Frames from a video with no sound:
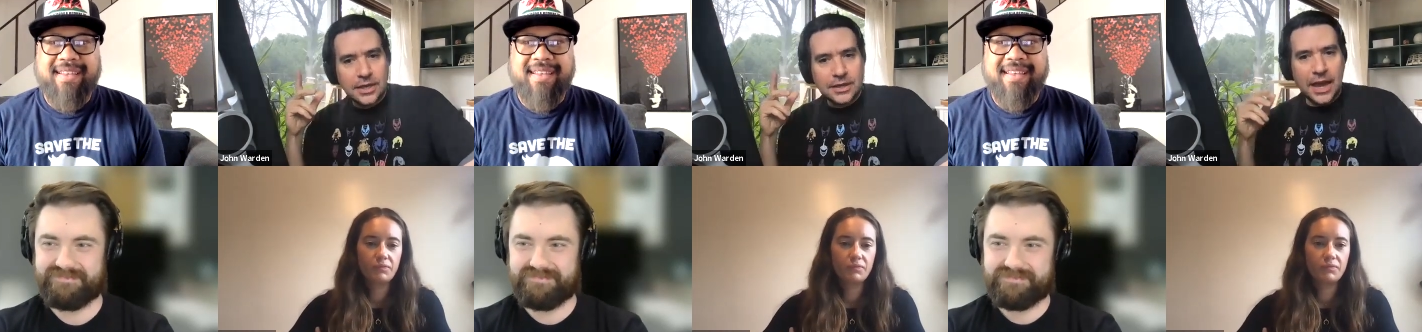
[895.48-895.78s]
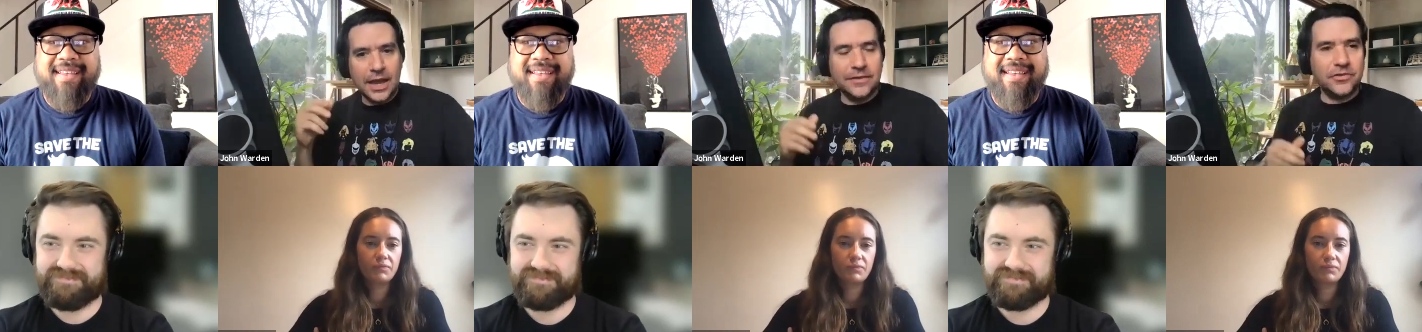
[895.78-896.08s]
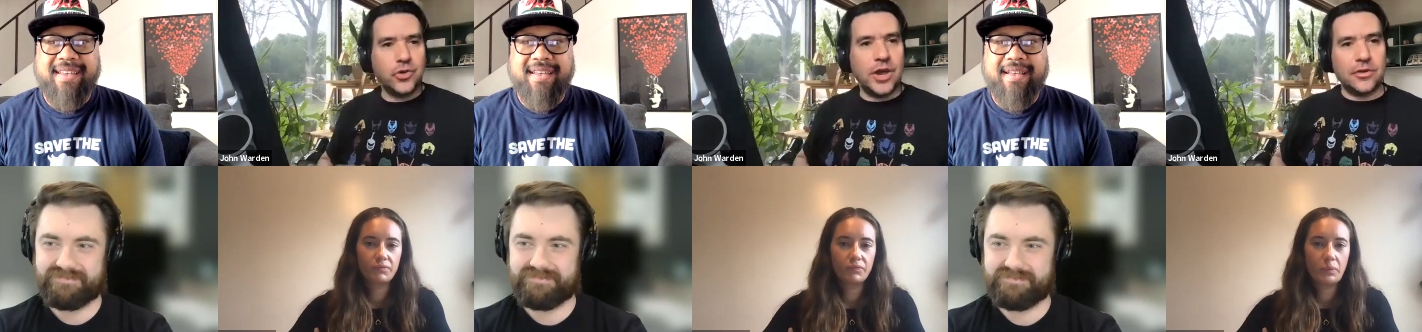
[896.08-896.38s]
Speaker 1: Yeah,
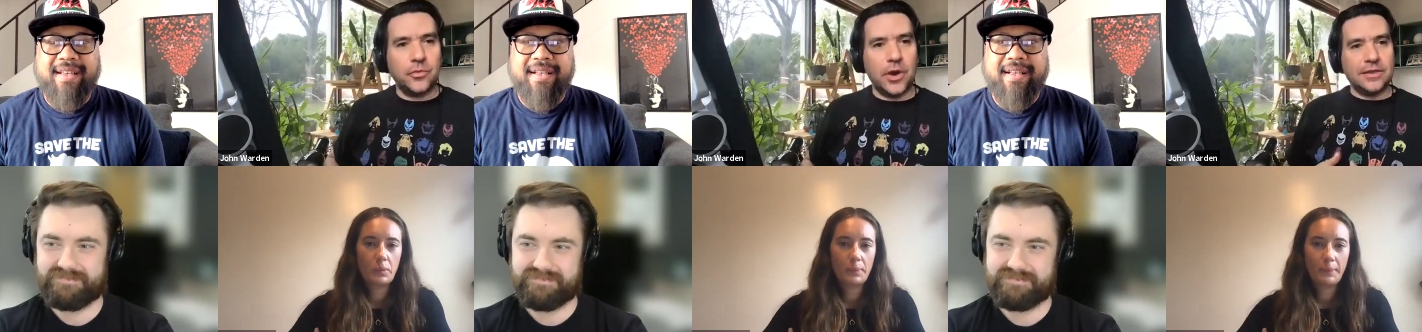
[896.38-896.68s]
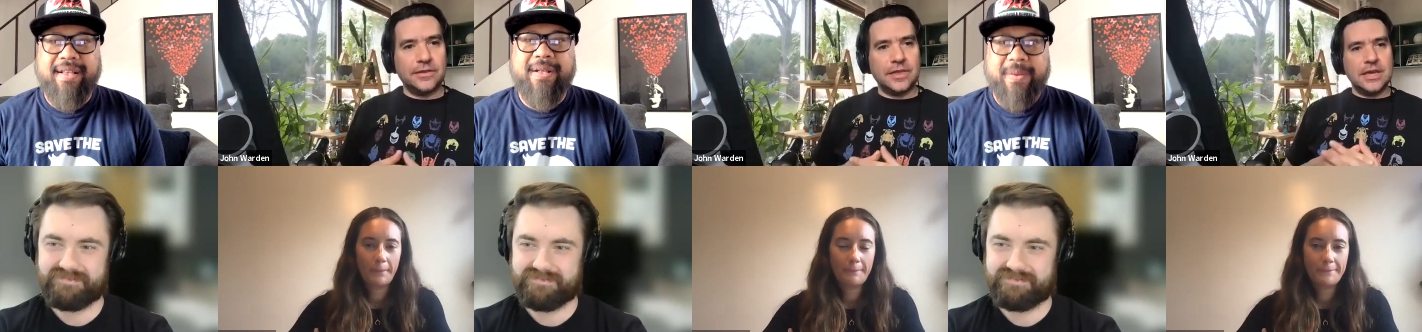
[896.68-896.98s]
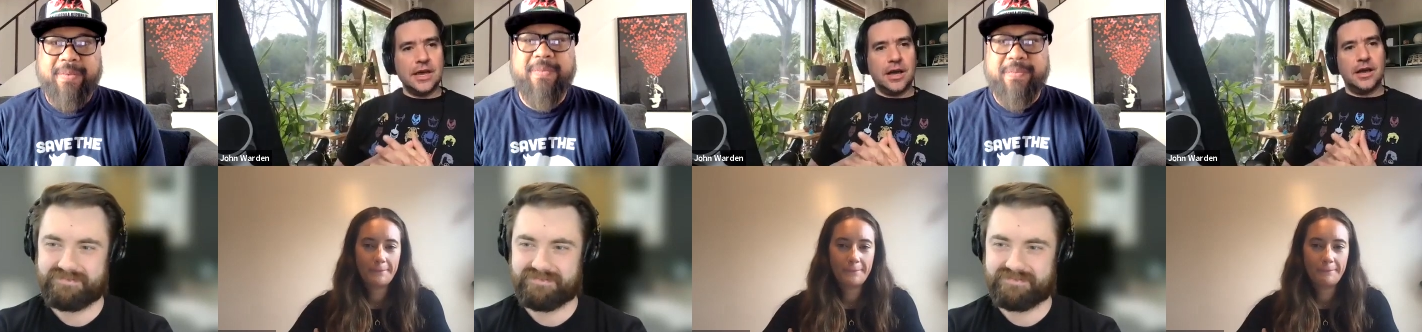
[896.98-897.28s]
it's trick, right?
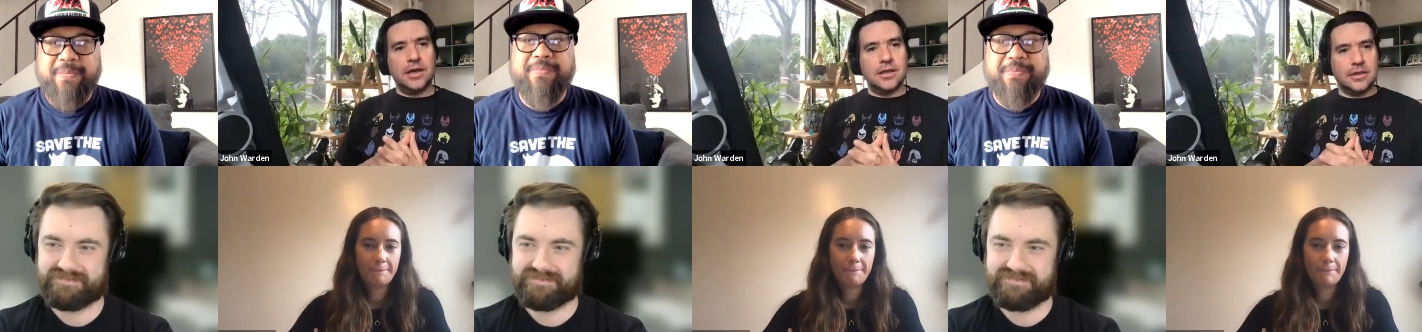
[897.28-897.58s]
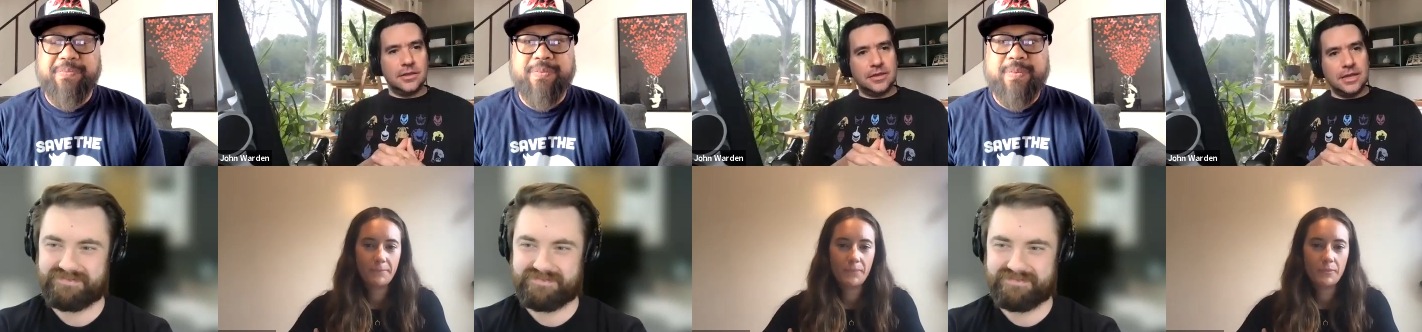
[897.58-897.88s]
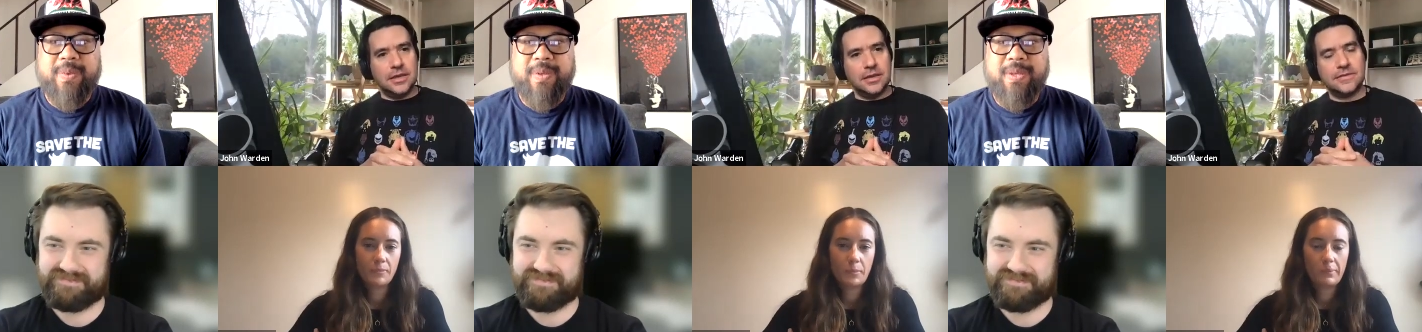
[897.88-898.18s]
The uh,
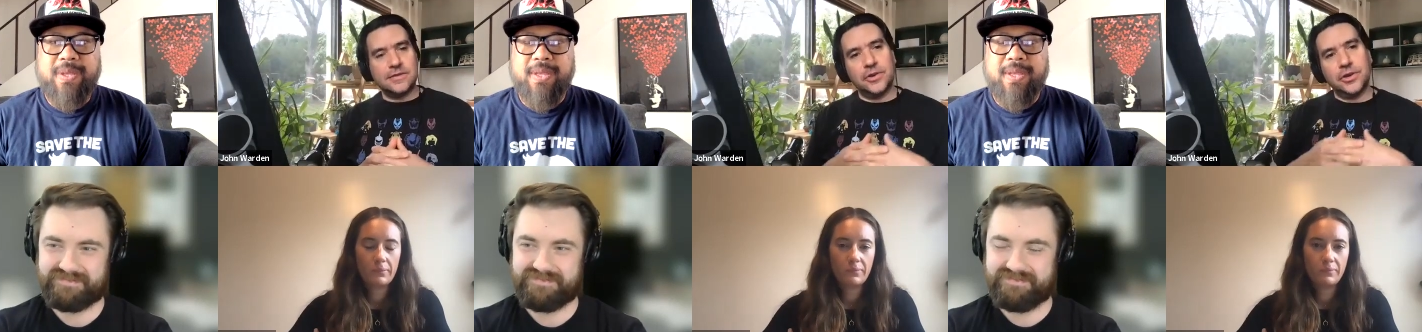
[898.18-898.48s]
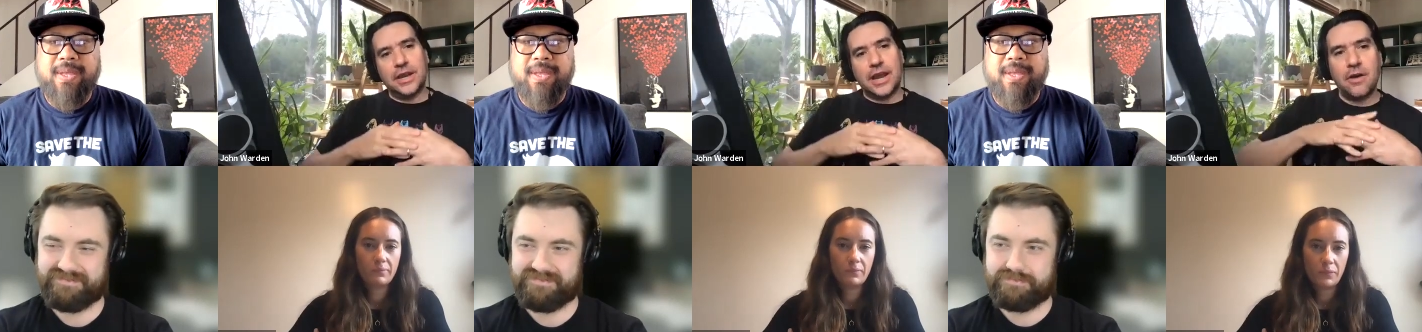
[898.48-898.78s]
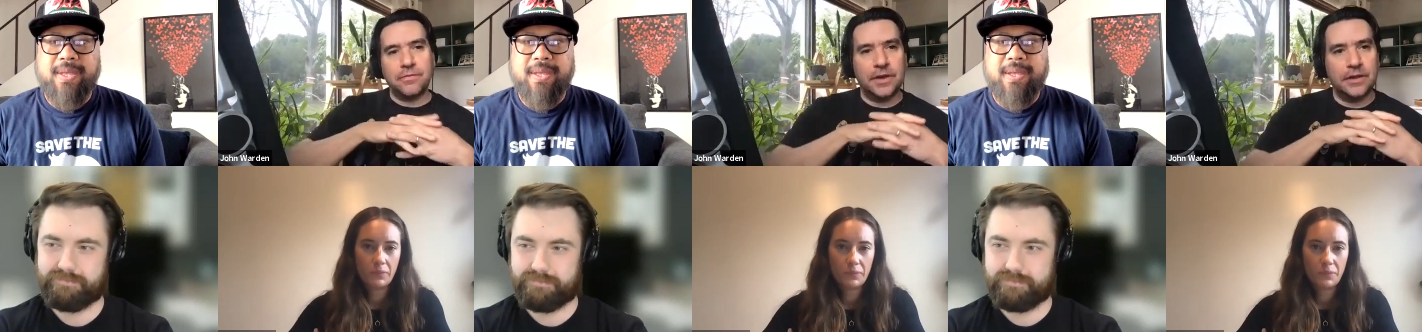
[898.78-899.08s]
the civilian
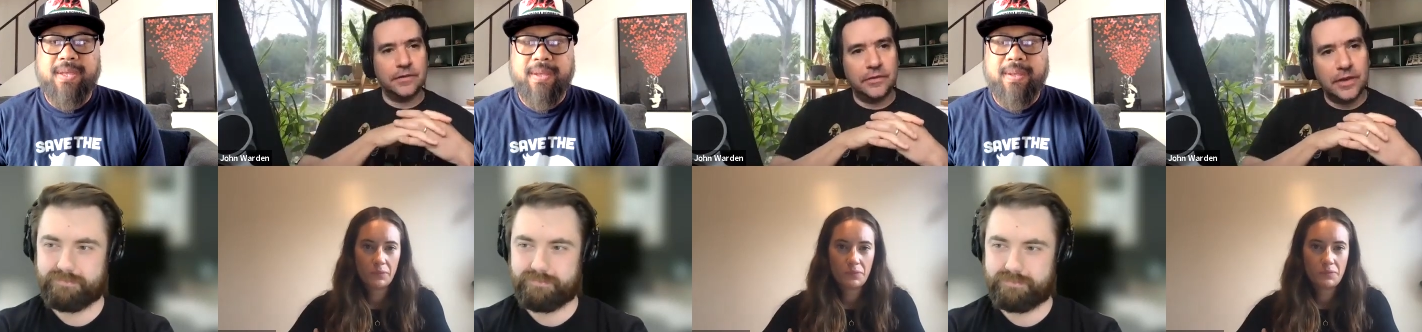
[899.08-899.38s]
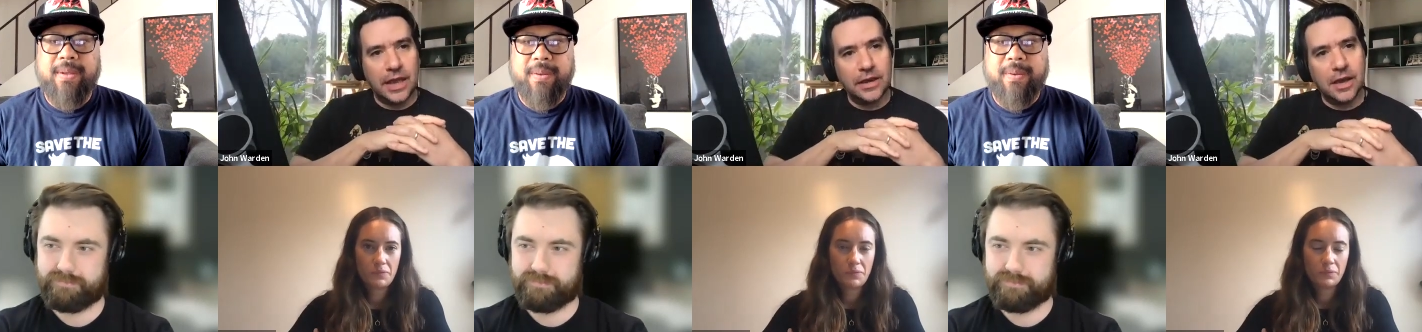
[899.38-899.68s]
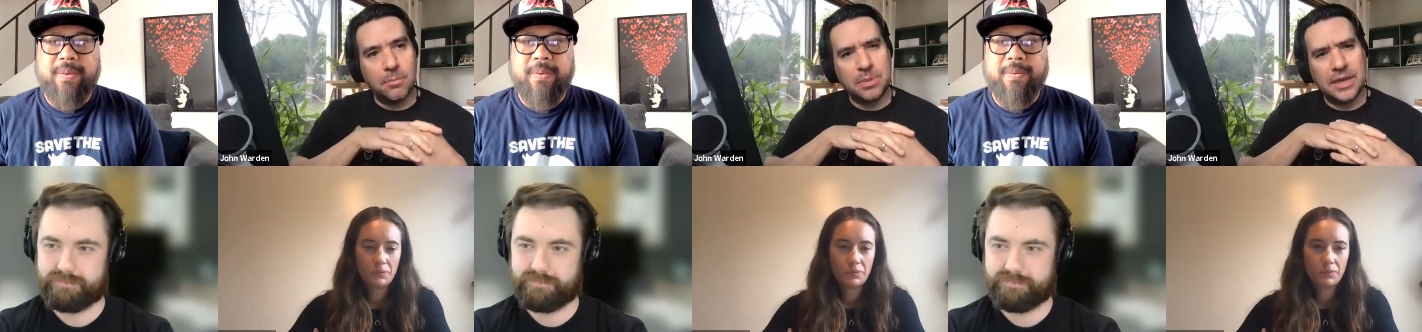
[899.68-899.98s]
outfits
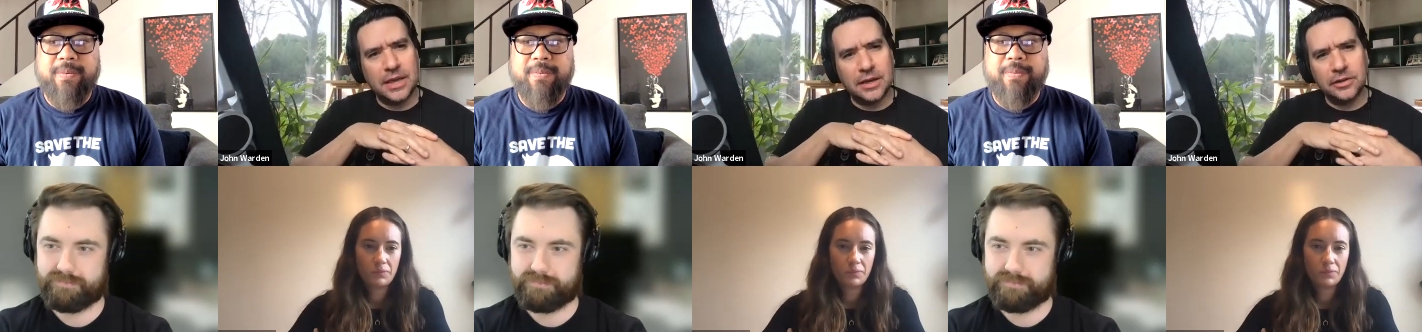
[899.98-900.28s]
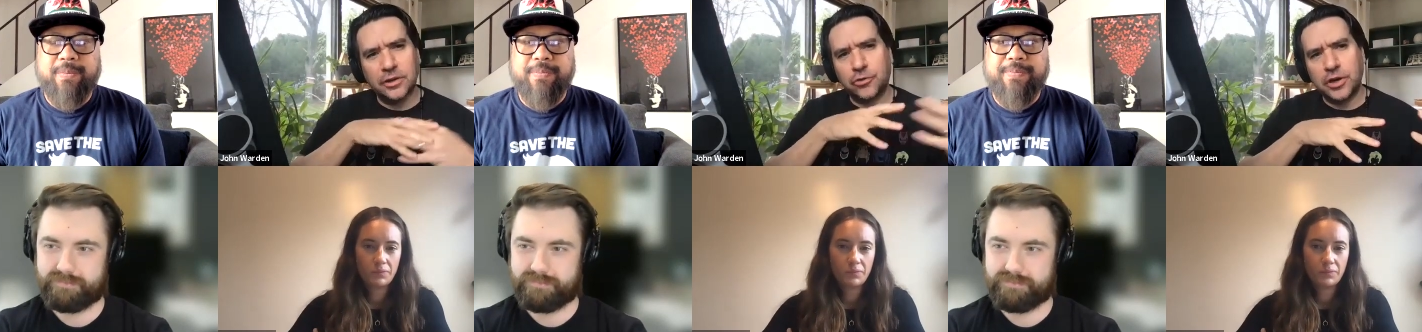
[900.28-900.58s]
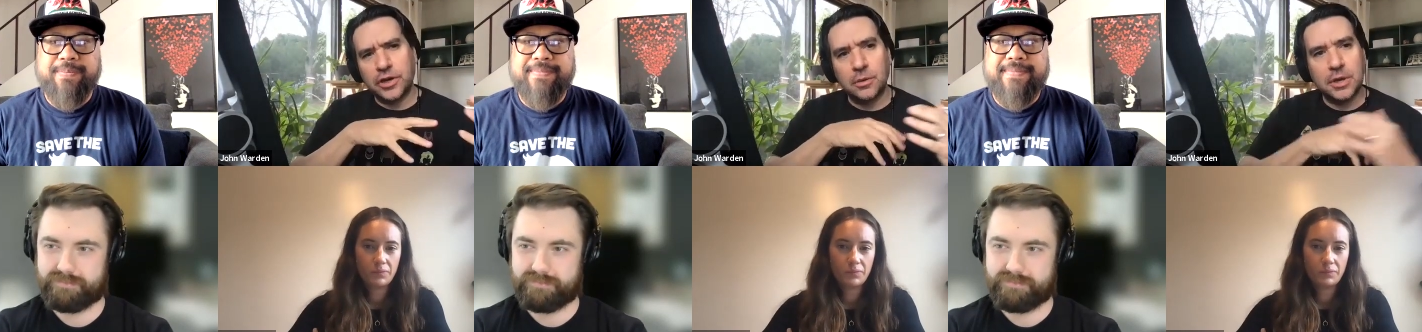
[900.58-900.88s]
end up being a little trickier